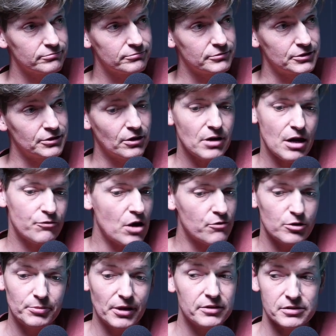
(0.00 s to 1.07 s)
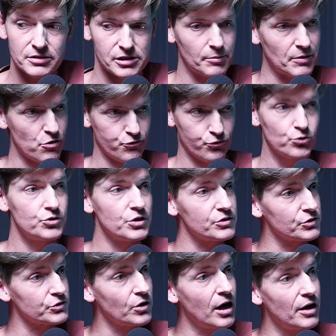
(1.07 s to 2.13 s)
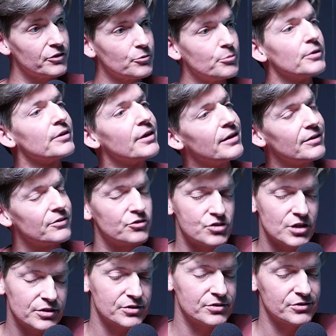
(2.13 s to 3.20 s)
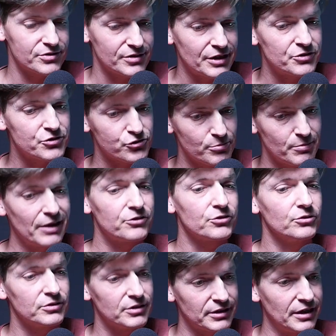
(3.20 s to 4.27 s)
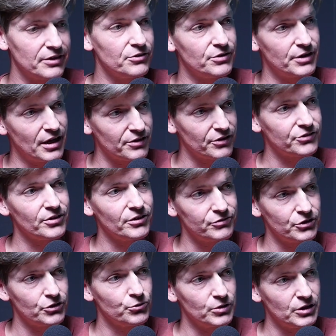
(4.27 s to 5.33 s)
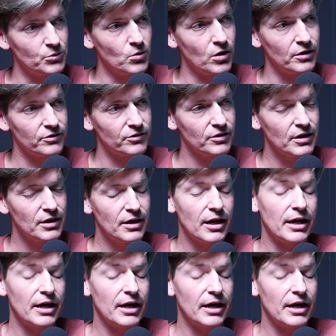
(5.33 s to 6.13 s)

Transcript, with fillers: Yeah. You know, every, every blessing is coming through Jesus Christ, but then it's mm-hmm. Jesus mm. instrumental to get you the other stuff that you really want. Mm.